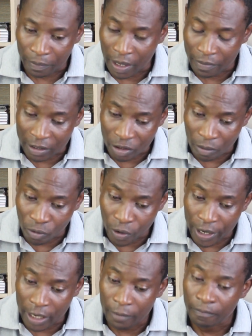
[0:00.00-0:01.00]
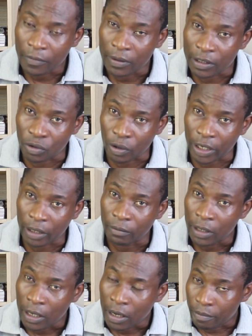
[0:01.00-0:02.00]
Maybe somewhere is okay,
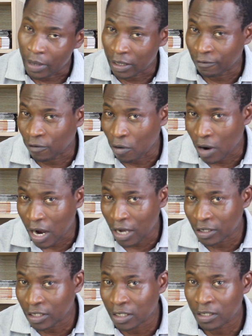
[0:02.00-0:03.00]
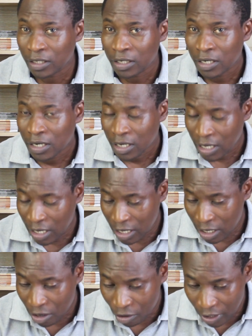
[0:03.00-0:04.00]
but for us
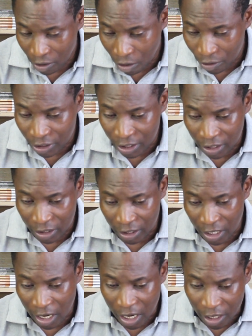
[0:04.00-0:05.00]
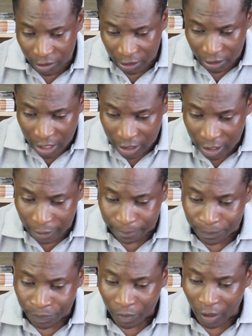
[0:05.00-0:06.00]
on the continent, in our country, Ghana,
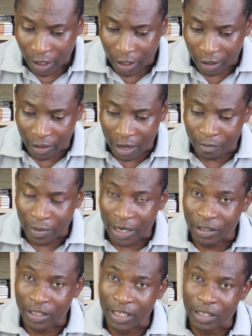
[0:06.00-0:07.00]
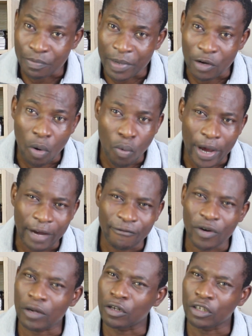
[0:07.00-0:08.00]
that mindset may not work
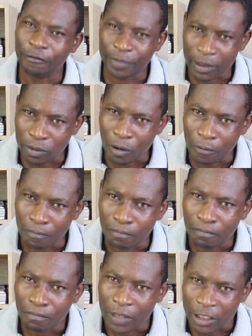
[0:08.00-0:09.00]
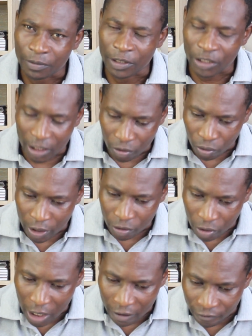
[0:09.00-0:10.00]
for a lot of people, especially when
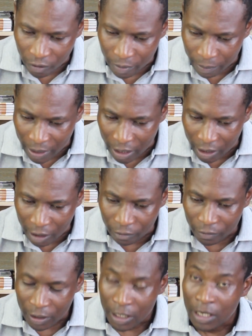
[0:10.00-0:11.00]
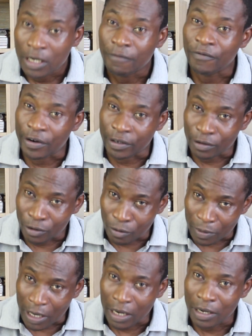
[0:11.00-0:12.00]
you come from a background, very
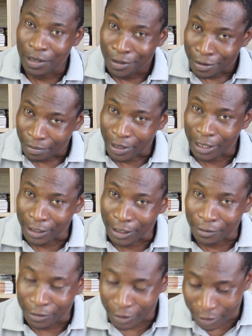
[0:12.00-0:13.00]
sober background.